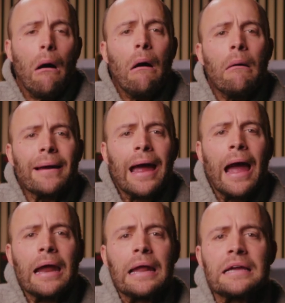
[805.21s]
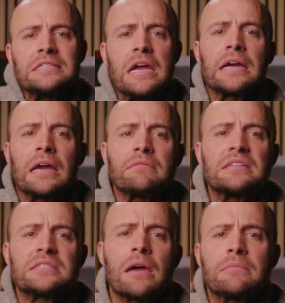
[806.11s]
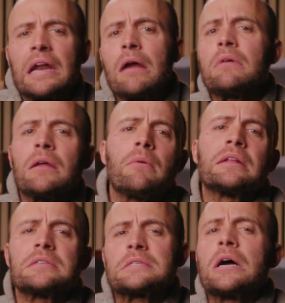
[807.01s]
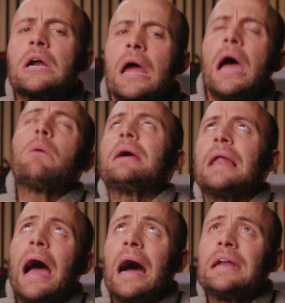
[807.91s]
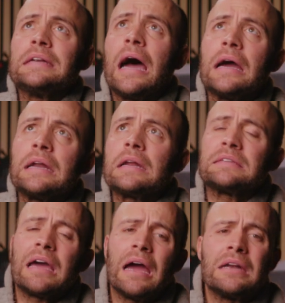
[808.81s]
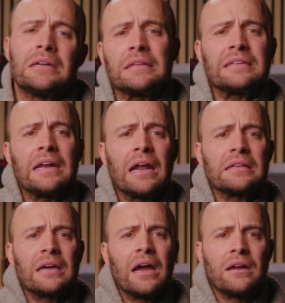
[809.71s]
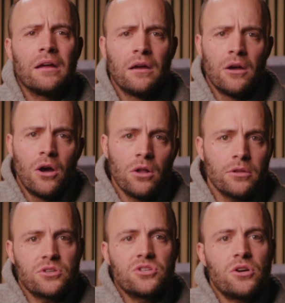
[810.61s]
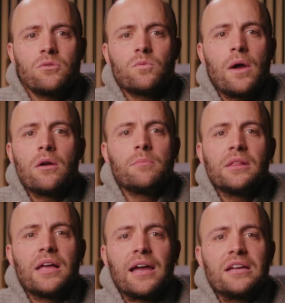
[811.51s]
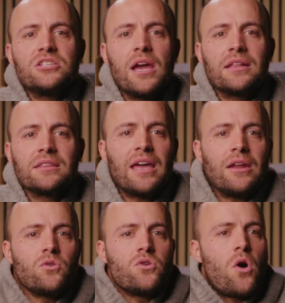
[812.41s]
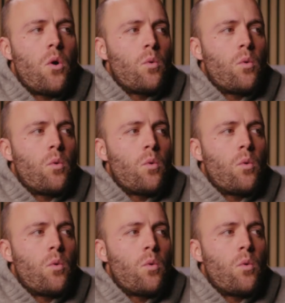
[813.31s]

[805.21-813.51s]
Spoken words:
oh my god, IGN gave this game that I really wanted to score, well, a 9 out of 10, not 10 out of 10. Only to turn around and be like, IGN, they don't know